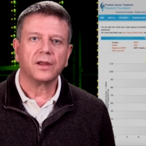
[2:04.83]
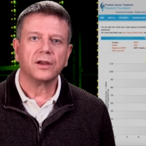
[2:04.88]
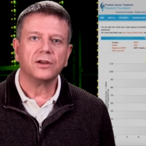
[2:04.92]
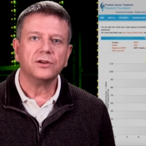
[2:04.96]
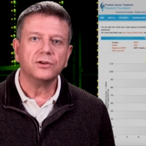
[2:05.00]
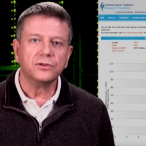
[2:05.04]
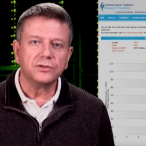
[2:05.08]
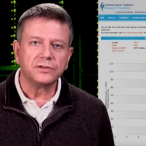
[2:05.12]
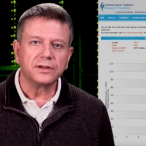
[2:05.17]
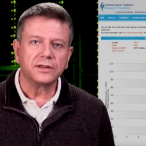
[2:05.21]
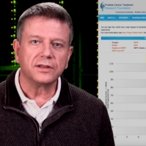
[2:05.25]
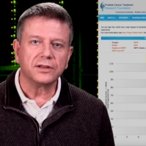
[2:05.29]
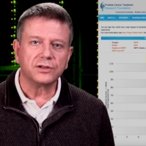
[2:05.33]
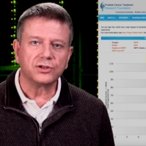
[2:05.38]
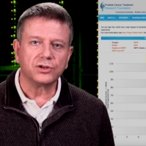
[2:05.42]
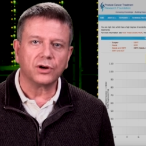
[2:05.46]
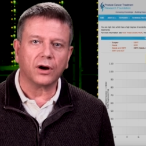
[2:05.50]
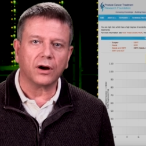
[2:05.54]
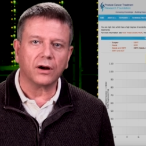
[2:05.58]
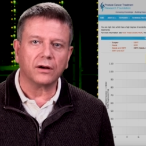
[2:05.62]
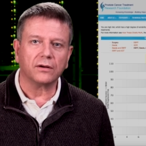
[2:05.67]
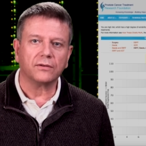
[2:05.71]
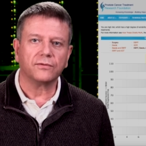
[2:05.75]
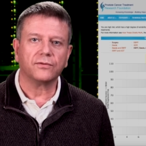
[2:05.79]
using the
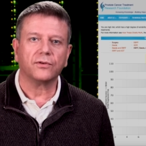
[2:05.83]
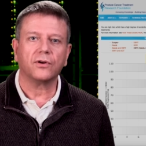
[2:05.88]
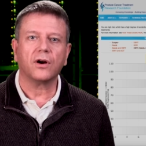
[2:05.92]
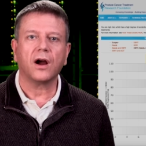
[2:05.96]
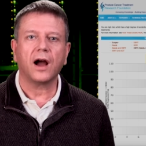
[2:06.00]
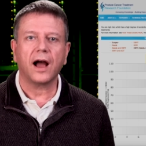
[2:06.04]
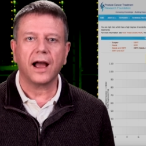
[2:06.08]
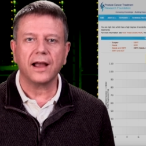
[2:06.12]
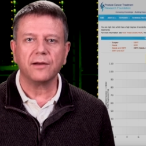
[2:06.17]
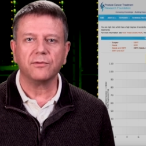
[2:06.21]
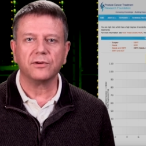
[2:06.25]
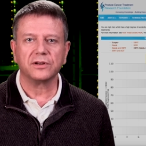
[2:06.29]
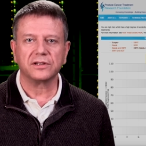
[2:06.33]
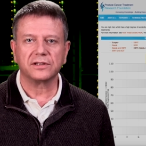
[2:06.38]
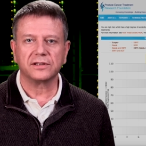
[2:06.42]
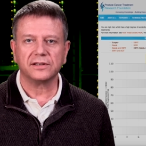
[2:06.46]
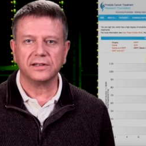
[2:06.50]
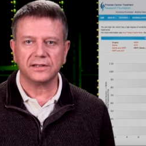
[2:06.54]
chart for high-risk